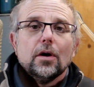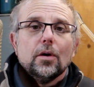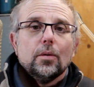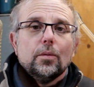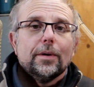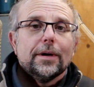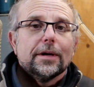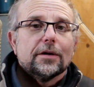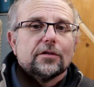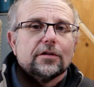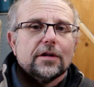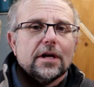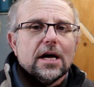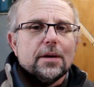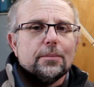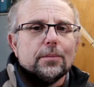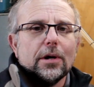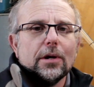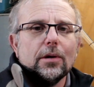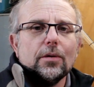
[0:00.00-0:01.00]
We're going to
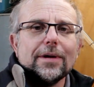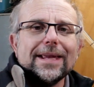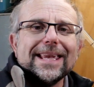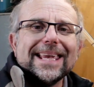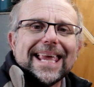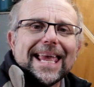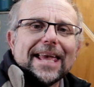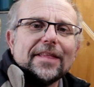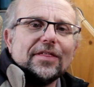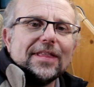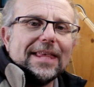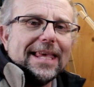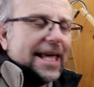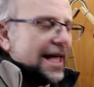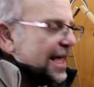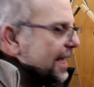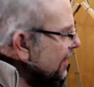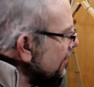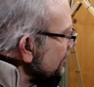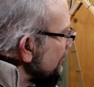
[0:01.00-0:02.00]
start by looking at the
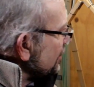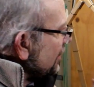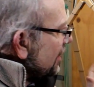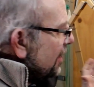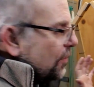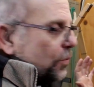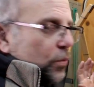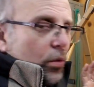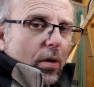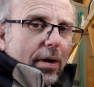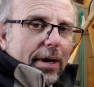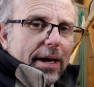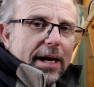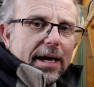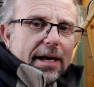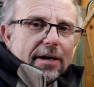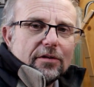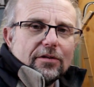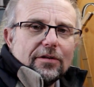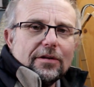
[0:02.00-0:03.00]
X and Y
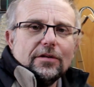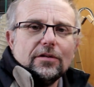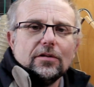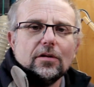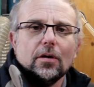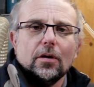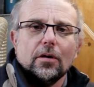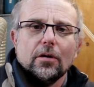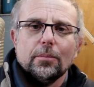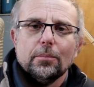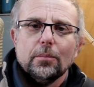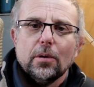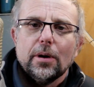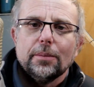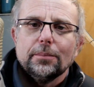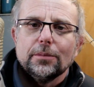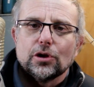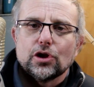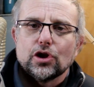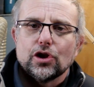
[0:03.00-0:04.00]
axes on my
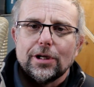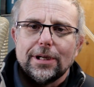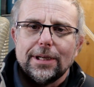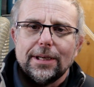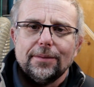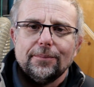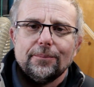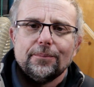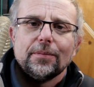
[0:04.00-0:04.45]
machine.